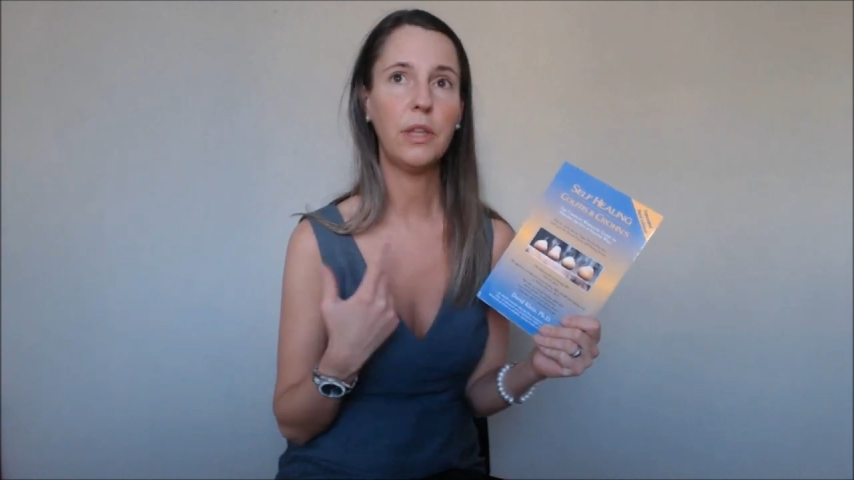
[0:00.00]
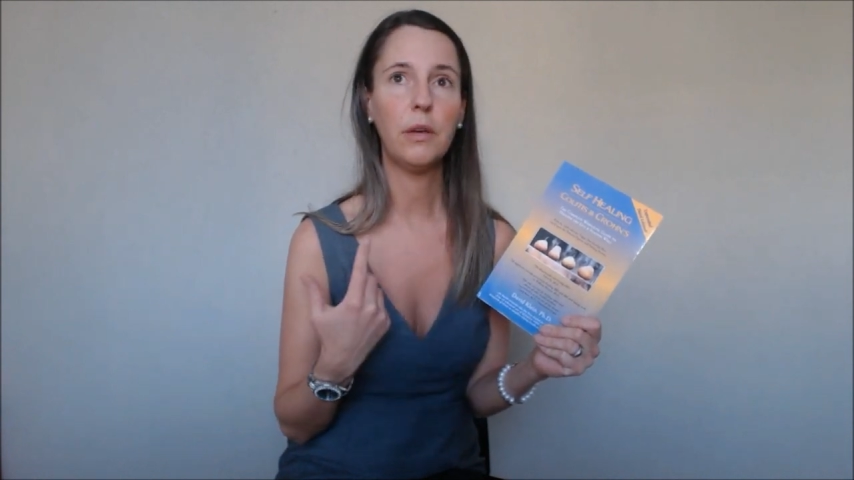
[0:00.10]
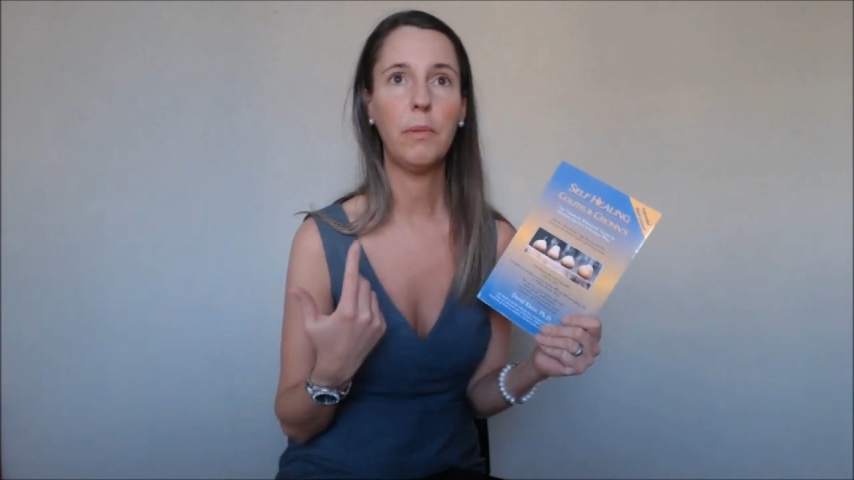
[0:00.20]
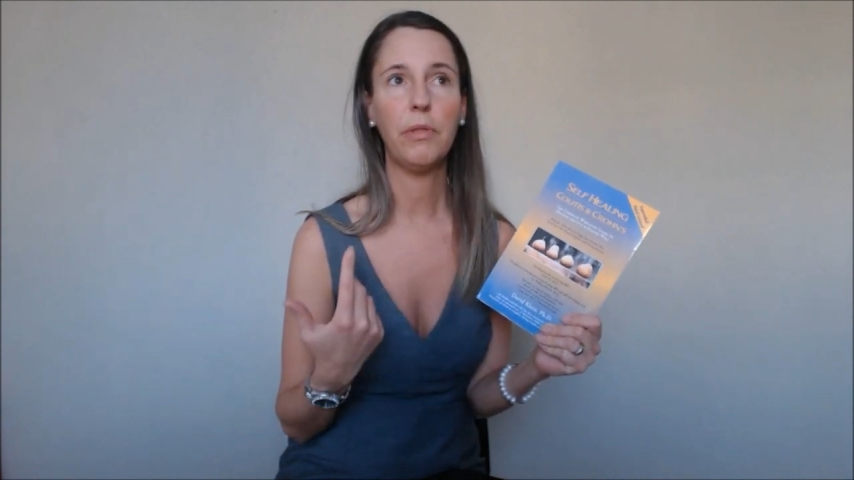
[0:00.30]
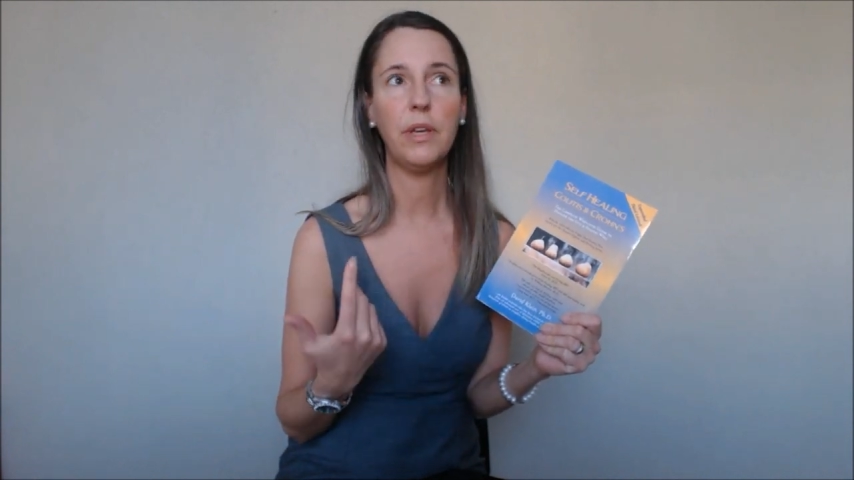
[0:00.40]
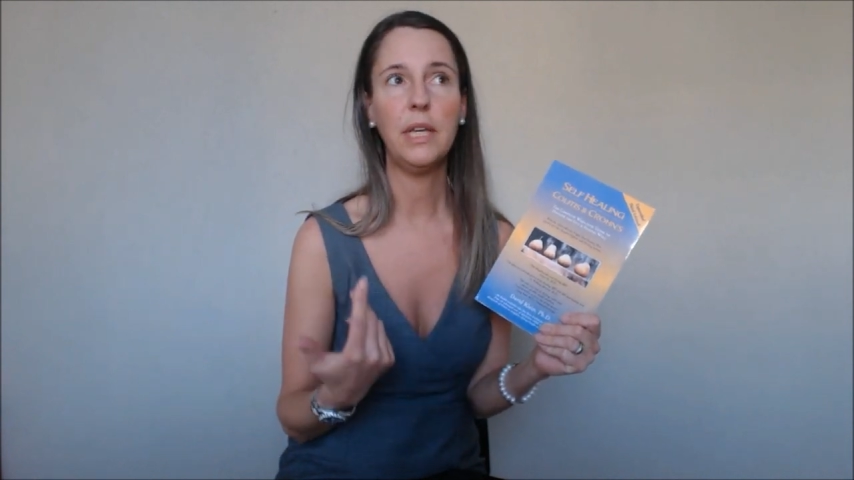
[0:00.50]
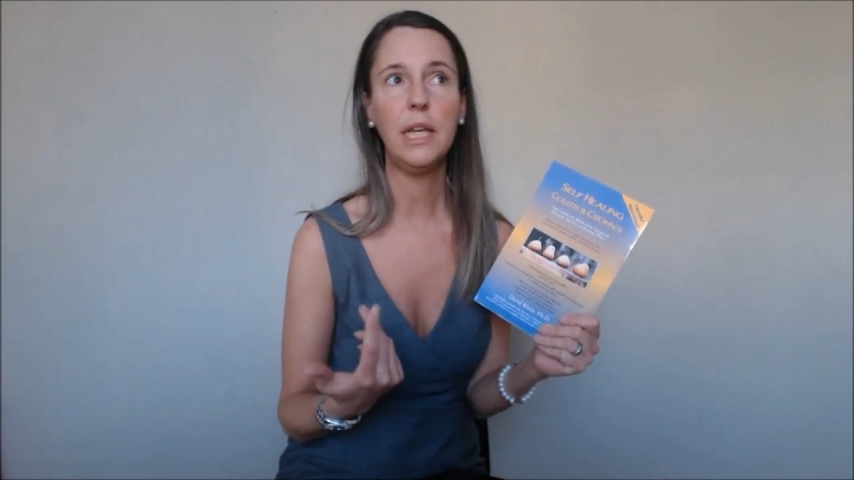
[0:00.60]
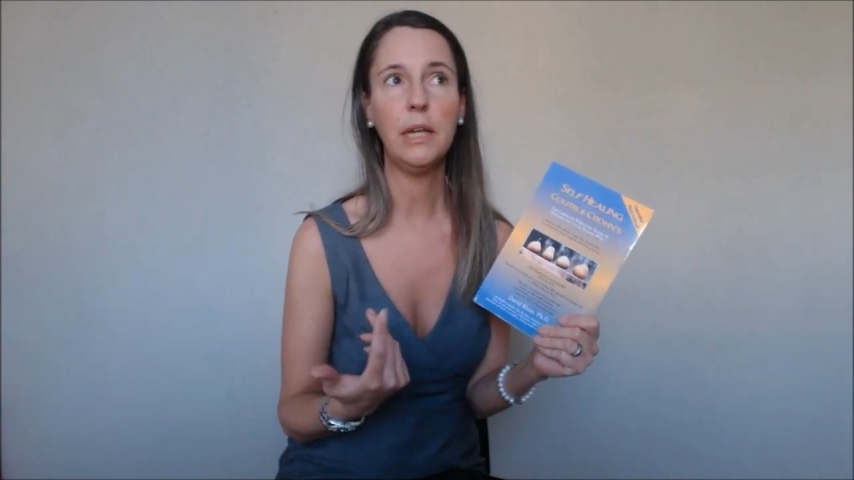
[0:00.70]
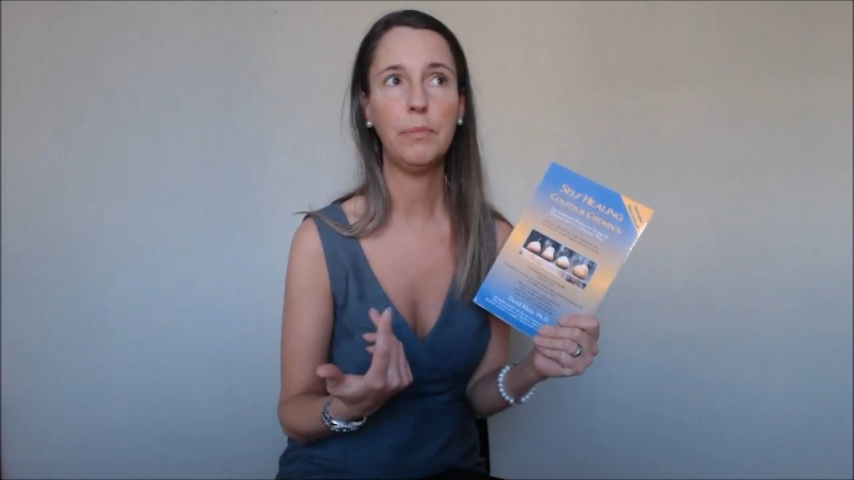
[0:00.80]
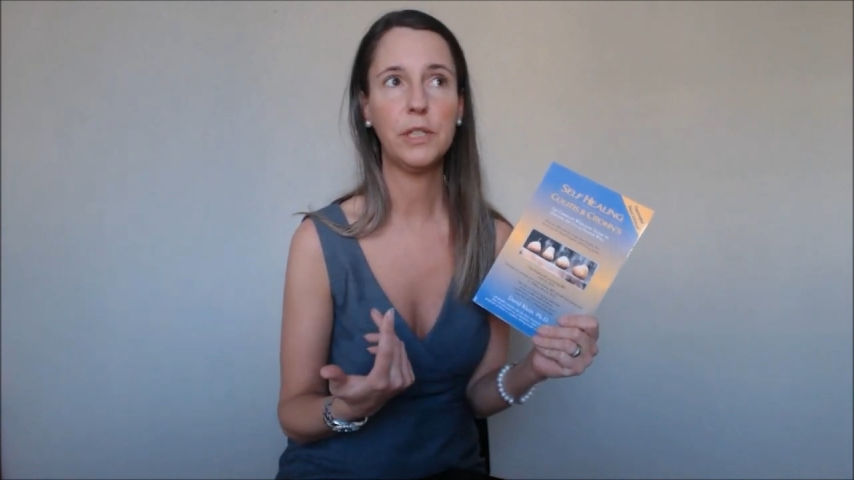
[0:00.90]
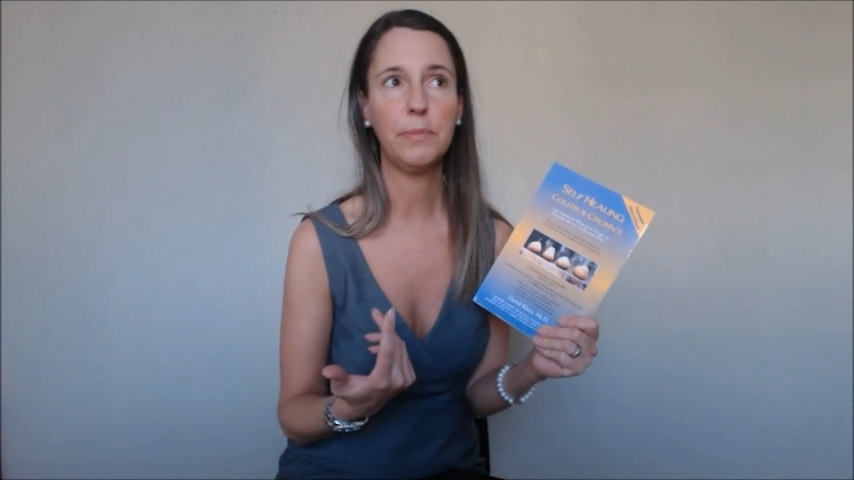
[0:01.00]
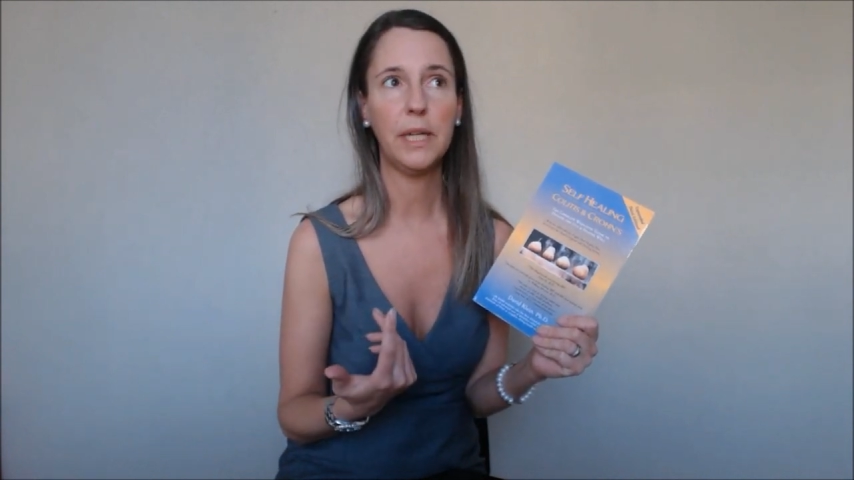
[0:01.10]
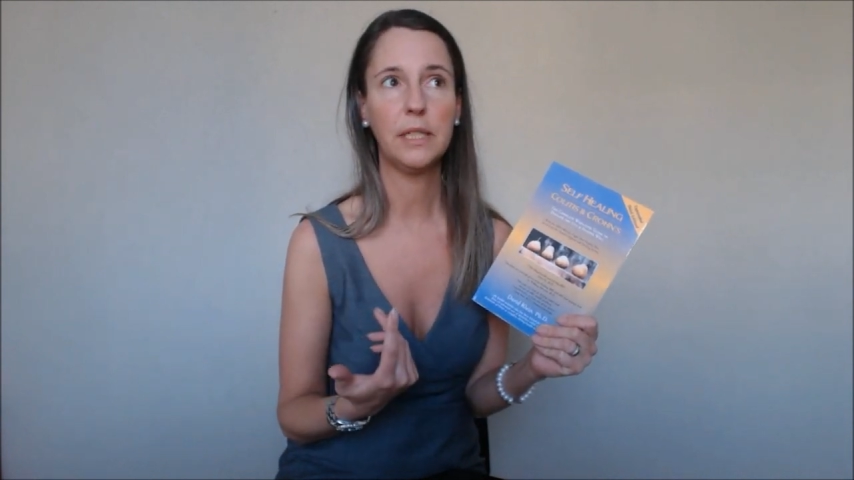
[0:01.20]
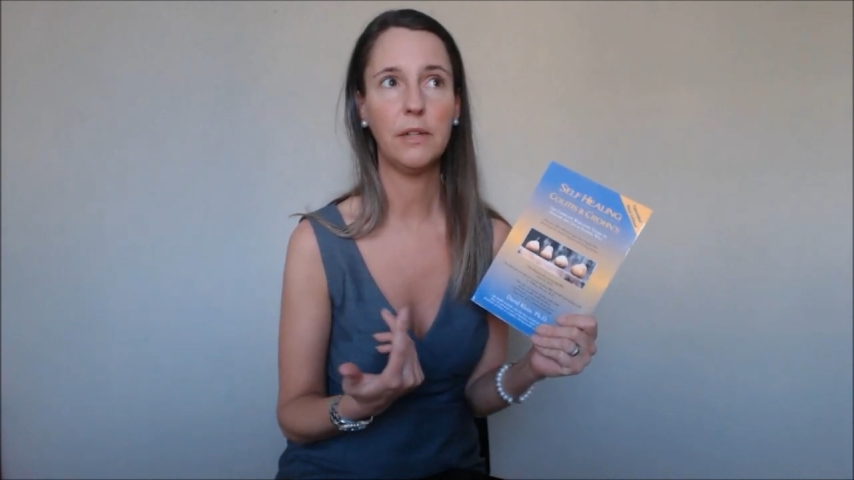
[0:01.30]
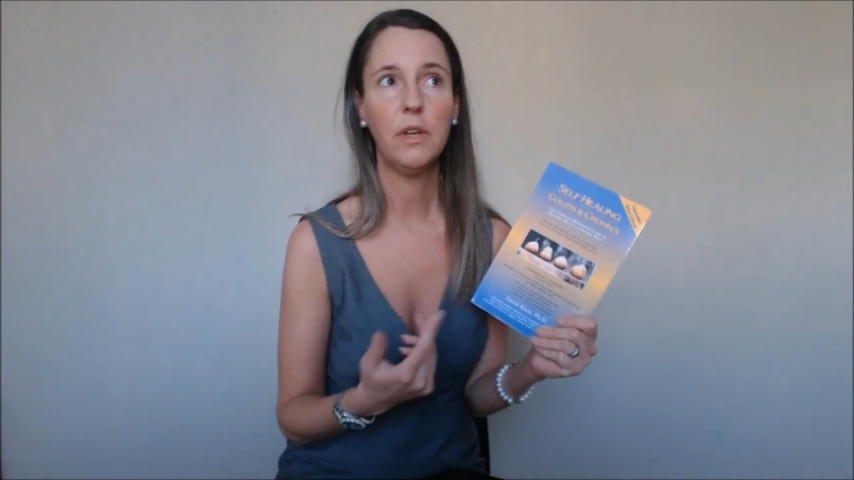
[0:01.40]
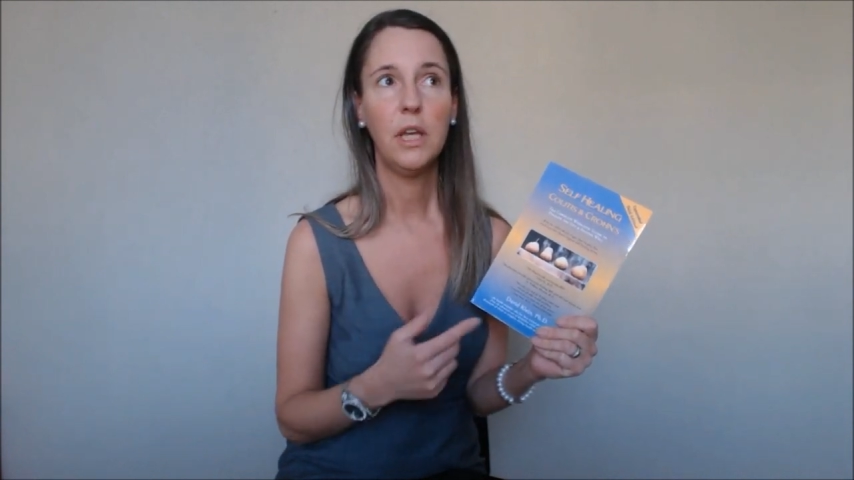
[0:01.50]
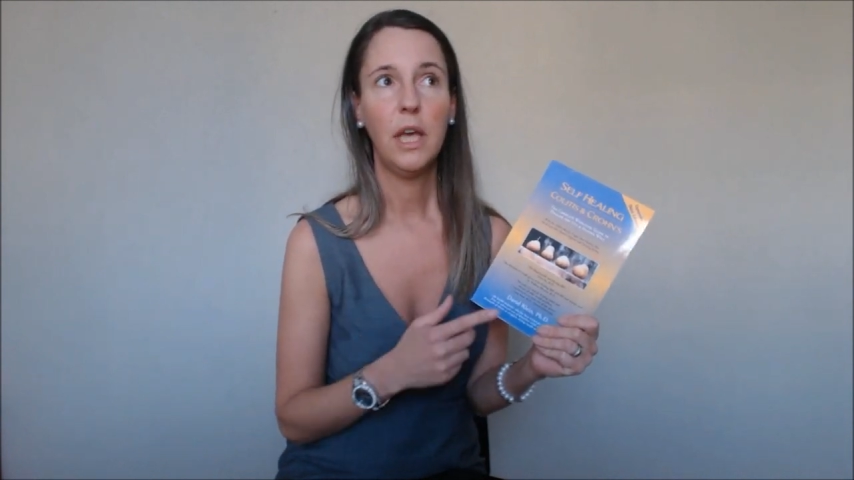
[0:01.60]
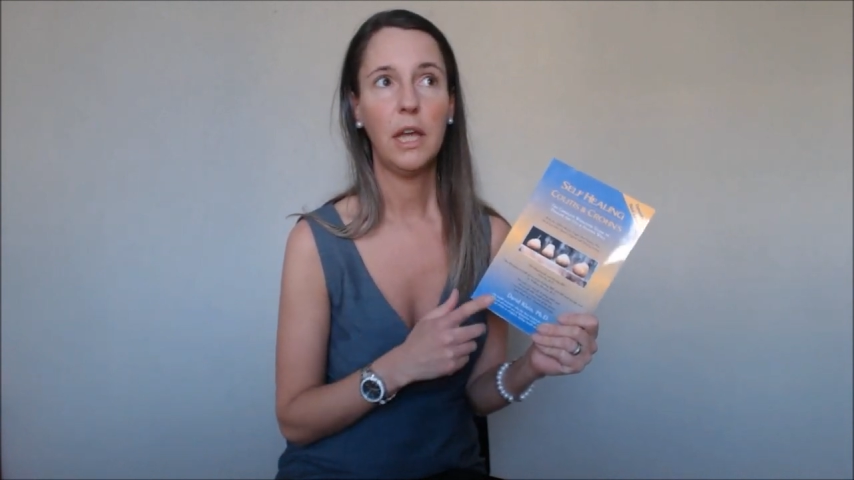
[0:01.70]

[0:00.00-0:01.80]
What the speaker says: think about the healing perspective,